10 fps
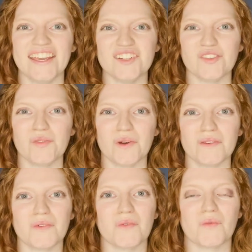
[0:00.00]

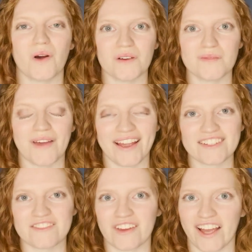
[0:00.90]
everyone, welcome back
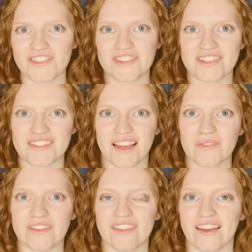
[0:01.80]
to Fashion Design
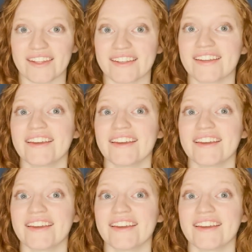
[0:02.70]
with Hannah.